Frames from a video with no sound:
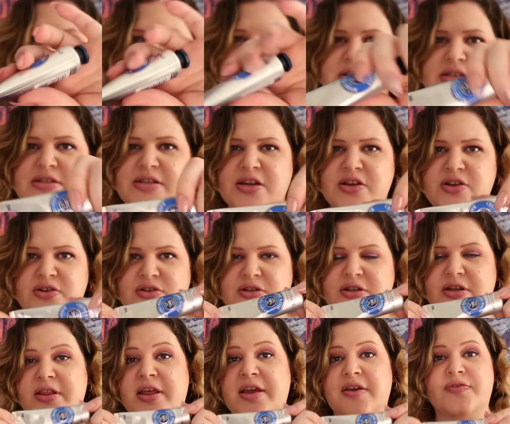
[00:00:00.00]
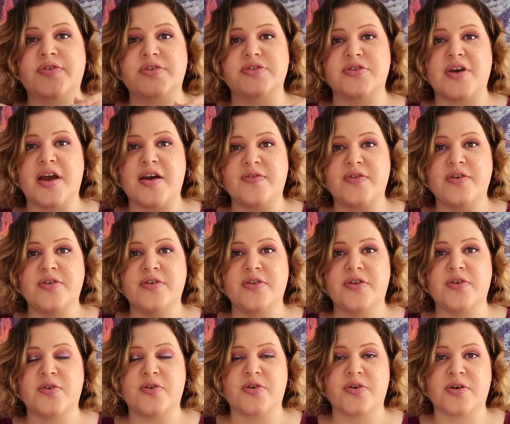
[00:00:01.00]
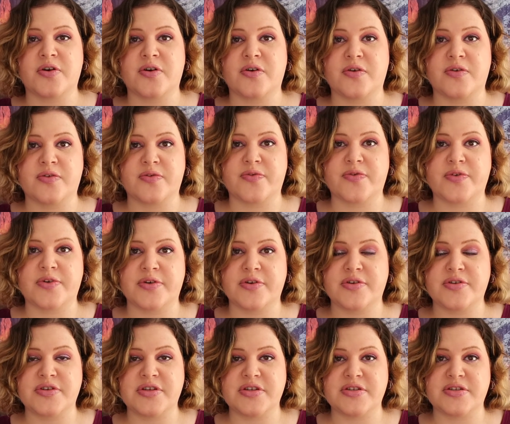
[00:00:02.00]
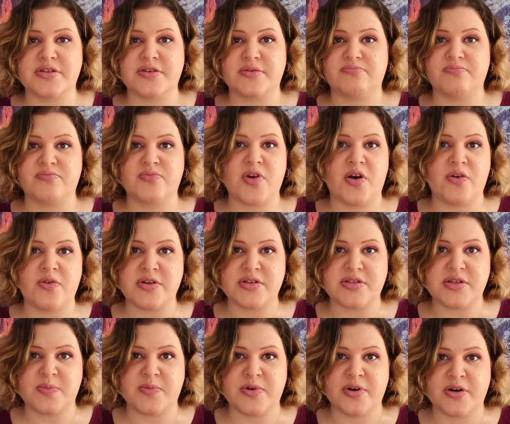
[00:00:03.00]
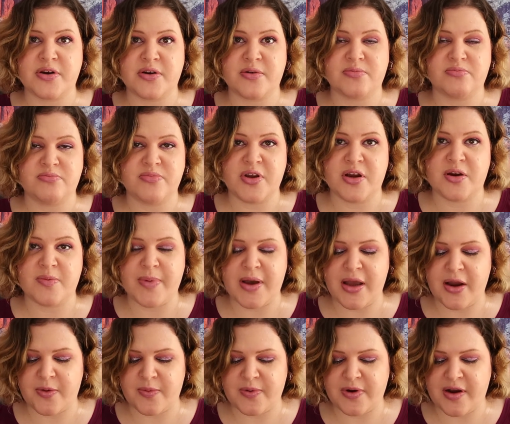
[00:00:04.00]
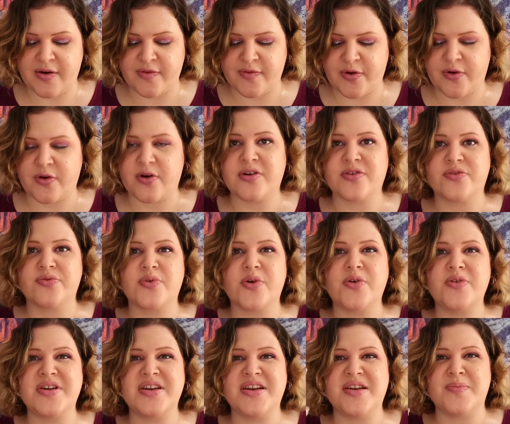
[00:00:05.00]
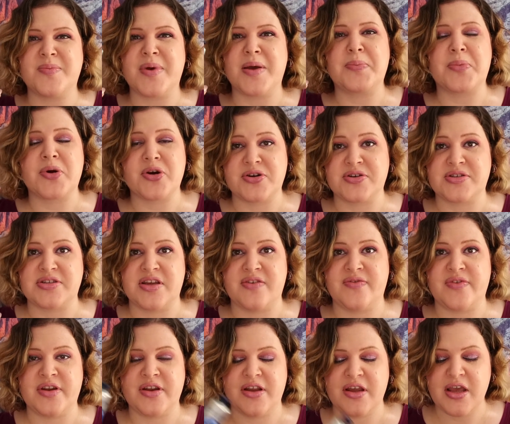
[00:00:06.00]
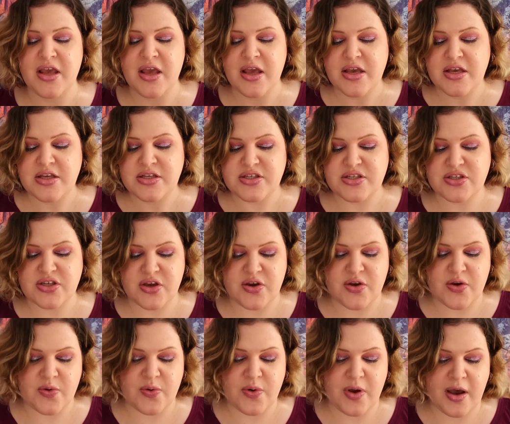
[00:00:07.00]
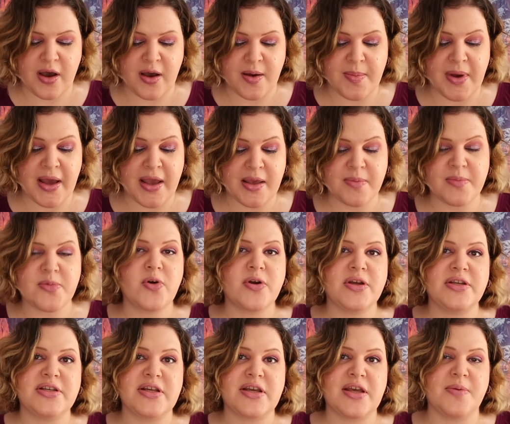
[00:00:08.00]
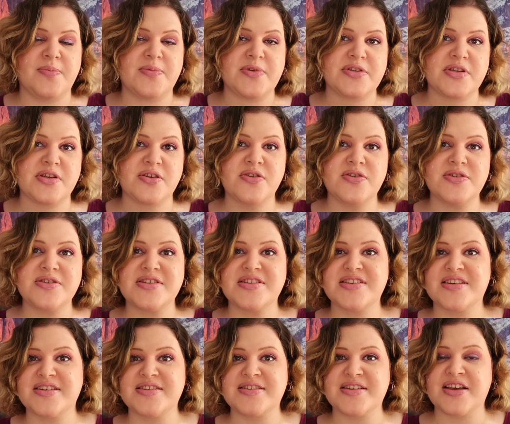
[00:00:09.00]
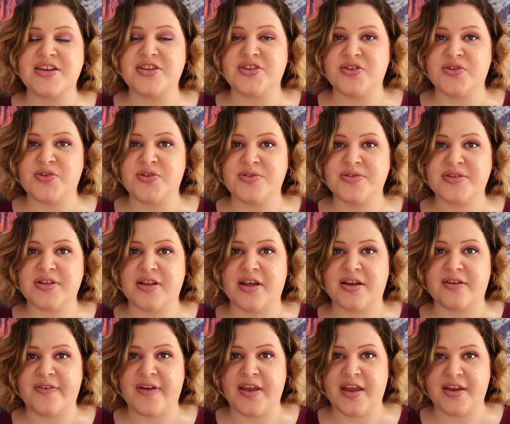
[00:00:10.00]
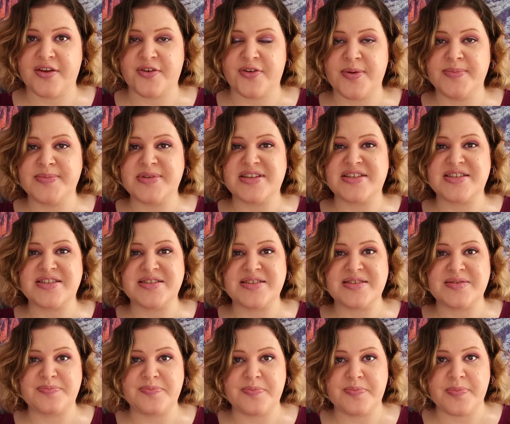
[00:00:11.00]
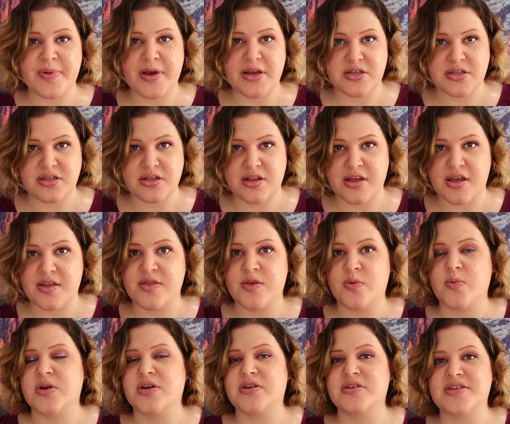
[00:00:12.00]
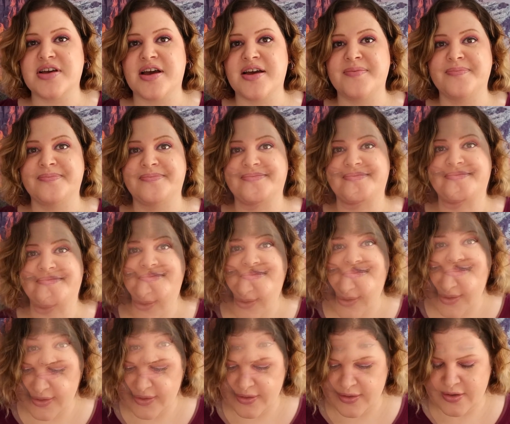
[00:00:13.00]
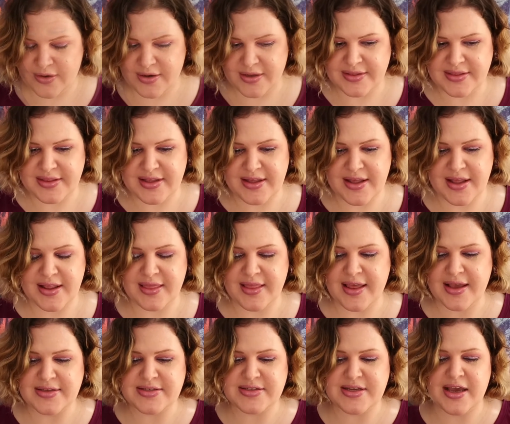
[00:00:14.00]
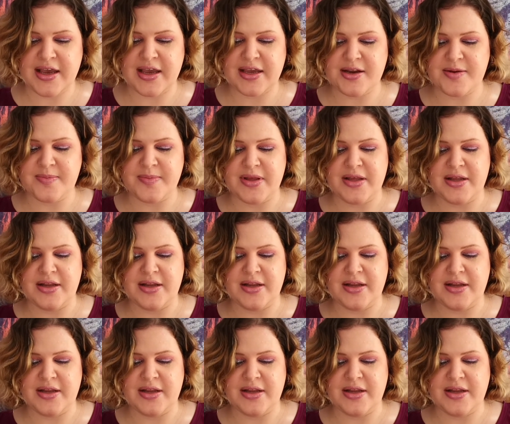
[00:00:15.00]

sizes I usually like for travel or for just going somewhere nearby or whatever, or throwing in my purse even. So I am going to keep this and use this because I do use a lot of hand creams, especially in the winter time. Alright, the last item